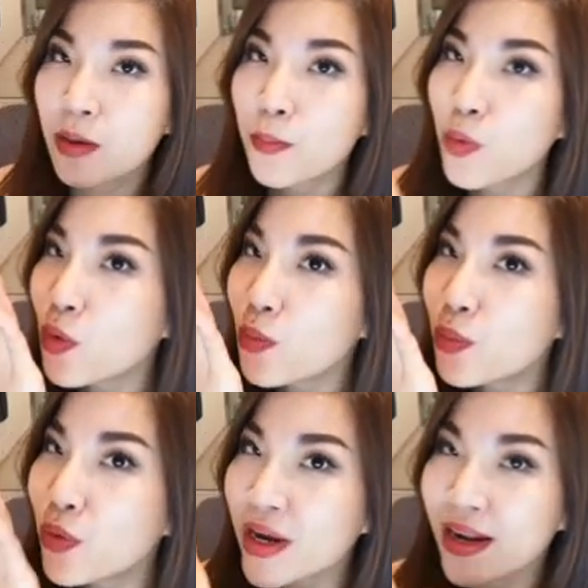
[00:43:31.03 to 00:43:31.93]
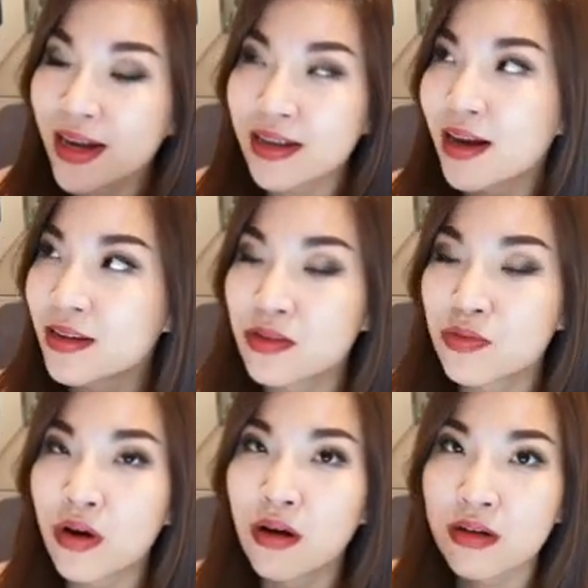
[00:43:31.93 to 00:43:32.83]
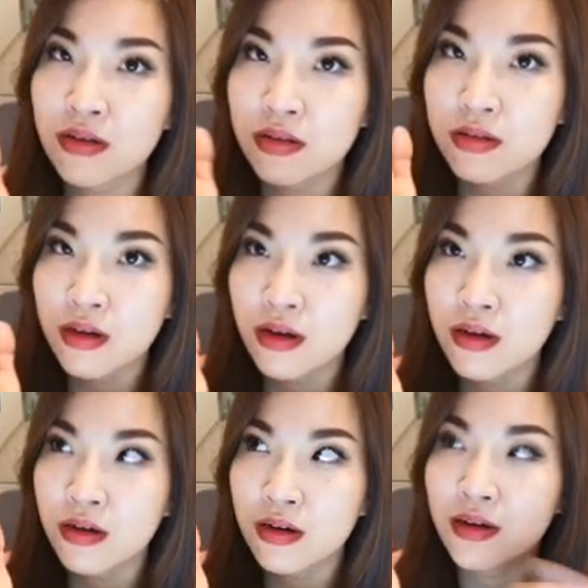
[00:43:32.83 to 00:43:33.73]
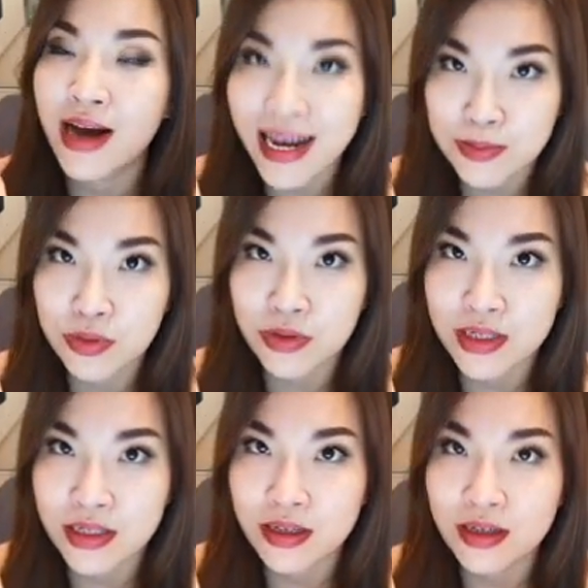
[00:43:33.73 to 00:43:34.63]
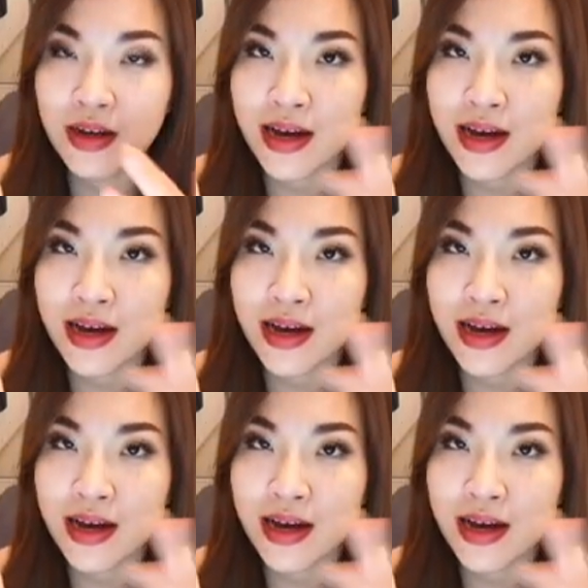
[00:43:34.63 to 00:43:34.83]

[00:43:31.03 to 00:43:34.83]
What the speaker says: boom boy like that is wrong because it's aspirated.